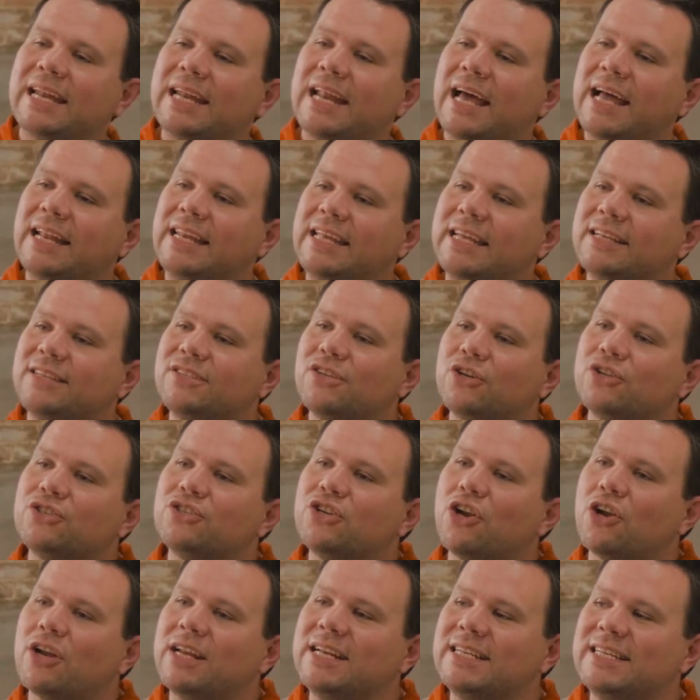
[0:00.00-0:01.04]
and onions are
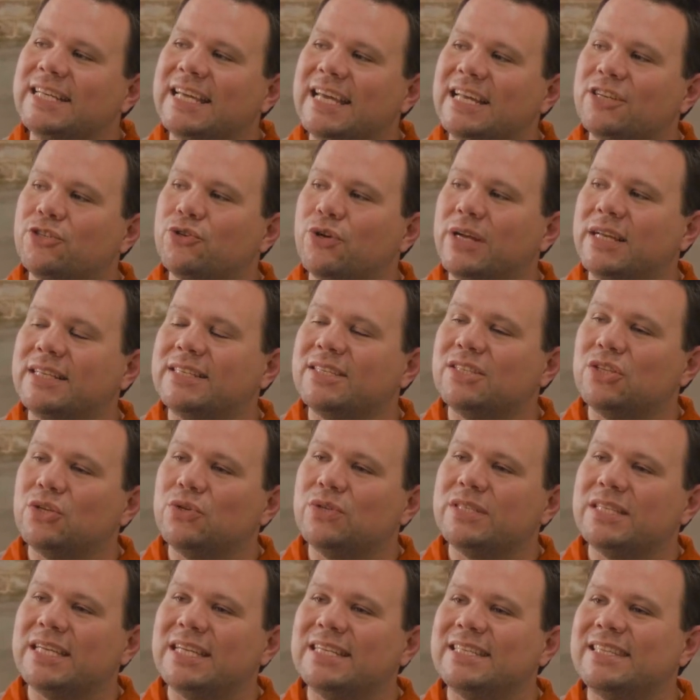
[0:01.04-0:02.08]
starting to get
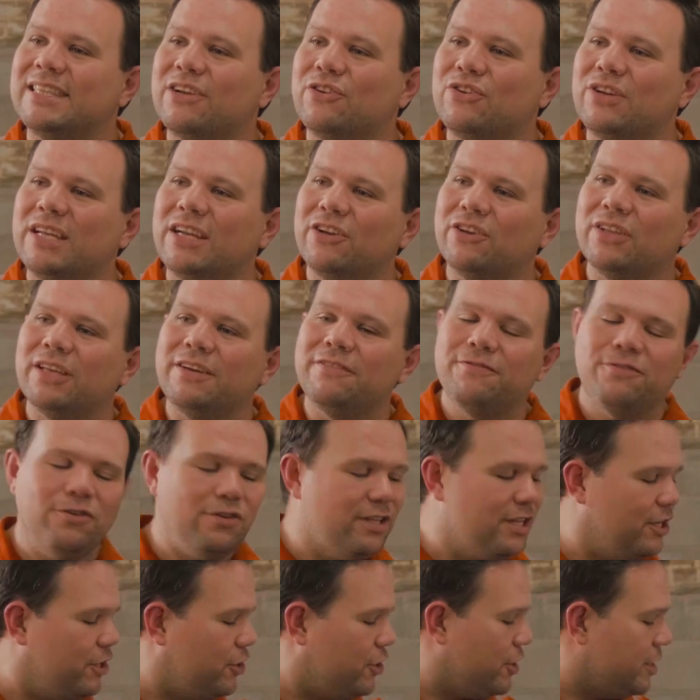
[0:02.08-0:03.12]
translucent. They're nearly
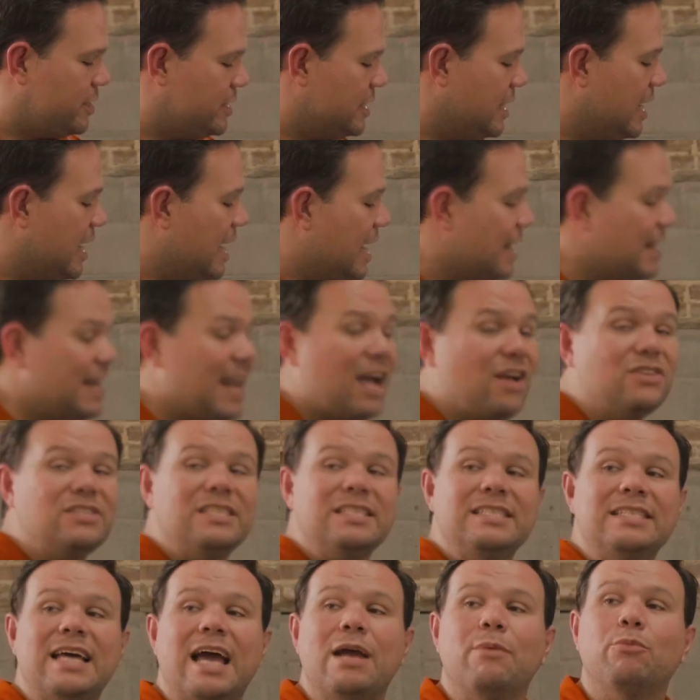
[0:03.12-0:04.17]
fully cooked. Now's
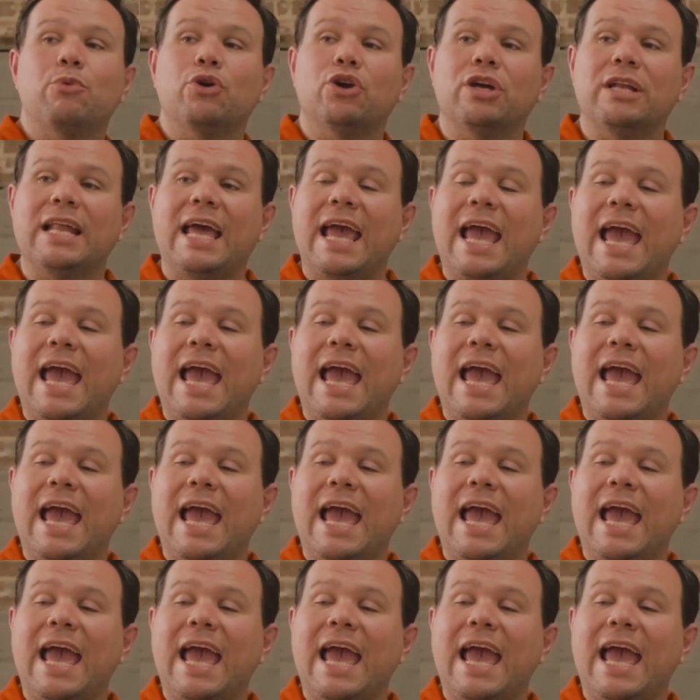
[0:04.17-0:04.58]
the time we're gonna